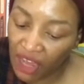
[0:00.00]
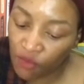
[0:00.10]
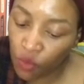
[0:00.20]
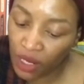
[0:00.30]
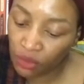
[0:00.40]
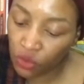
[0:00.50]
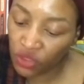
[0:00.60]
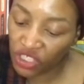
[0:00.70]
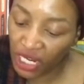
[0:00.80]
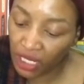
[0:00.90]
one more
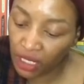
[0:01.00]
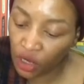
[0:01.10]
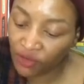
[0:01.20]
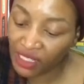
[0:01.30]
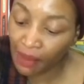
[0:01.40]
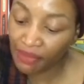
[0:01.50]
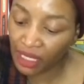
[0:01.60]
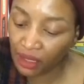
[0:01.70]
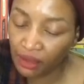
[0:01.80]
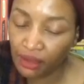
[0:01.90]
check of something.
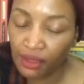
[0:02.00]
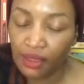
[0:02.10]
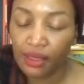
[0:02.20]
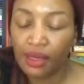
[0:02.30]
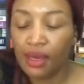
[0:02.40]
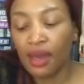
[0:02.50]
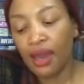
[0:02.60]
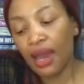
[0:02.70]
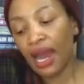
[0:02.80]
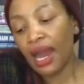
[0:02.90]

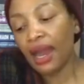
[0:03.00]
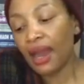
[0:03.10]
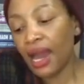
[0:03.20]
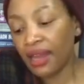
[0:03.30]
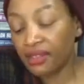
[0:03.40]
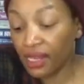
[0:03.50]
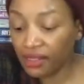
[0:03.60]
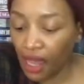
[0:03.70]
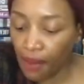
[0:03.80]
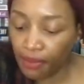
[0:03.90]
I sat up.